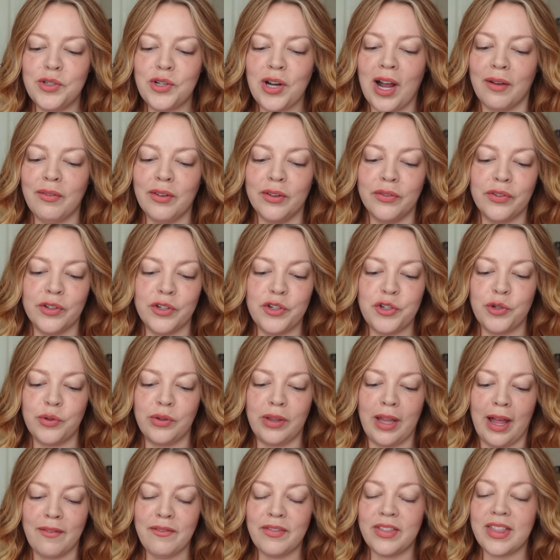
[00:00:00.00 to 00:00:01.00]
travel for true
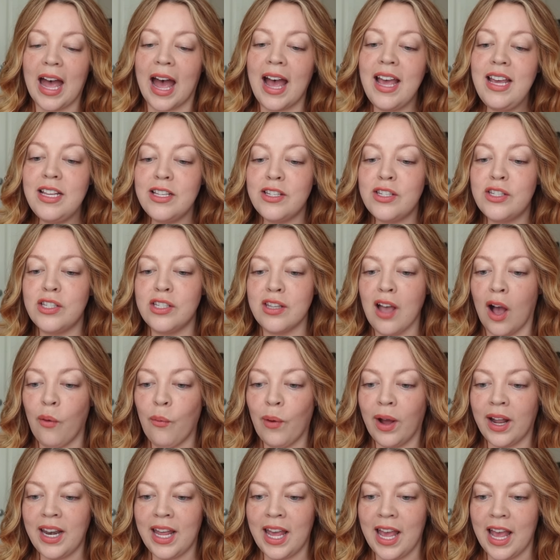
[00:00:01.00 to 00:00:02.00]
love. That is
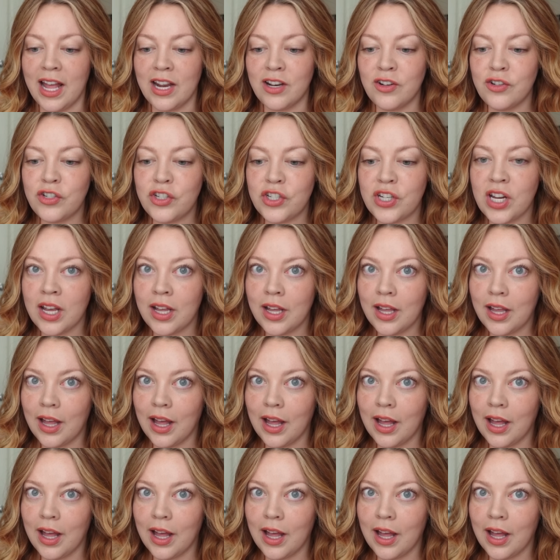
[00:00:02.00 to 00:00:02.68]
so unhinged.